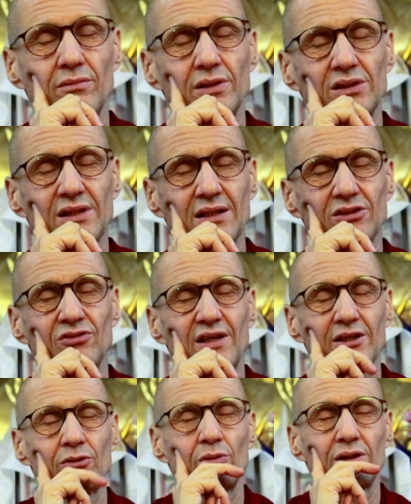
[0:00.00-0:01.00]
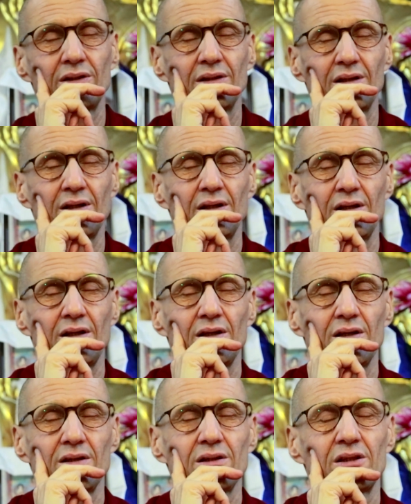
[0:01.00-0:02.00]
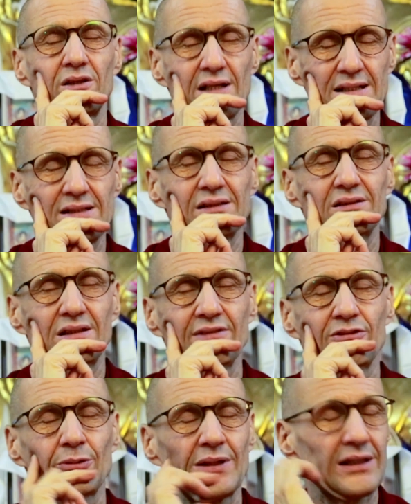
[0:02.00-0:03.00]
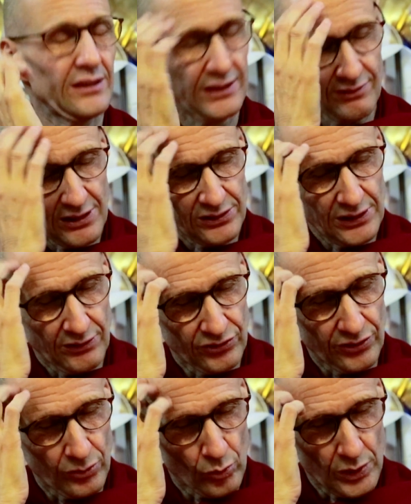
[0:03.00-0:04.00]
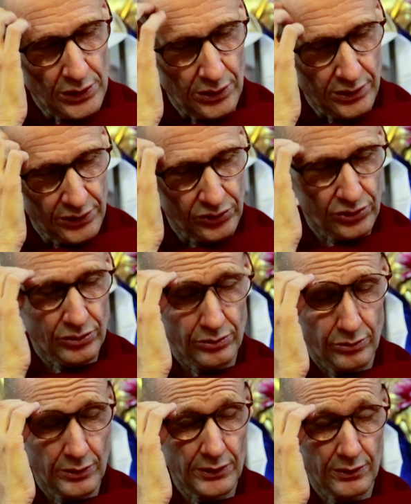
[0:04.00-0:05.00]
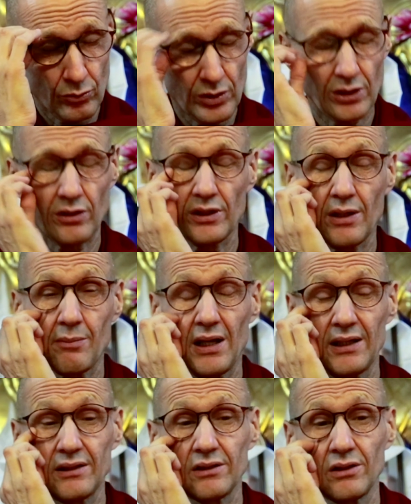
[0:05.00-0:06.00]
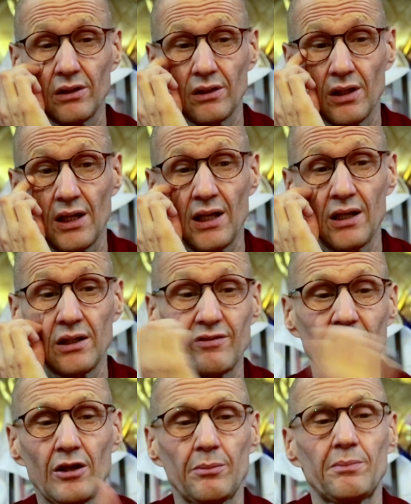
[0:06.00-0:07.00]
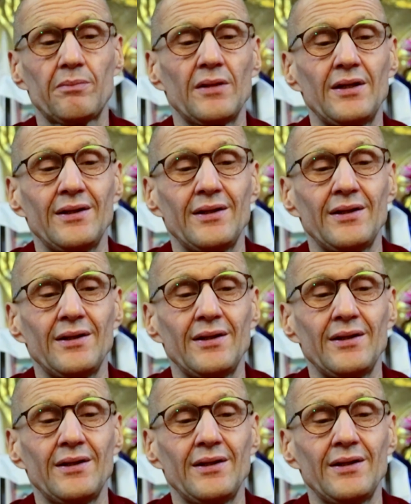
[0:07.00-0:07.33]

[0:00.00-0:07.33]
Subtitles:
be satisfied with the greatest gift we can give ourselves in the world is to work on our mind and develop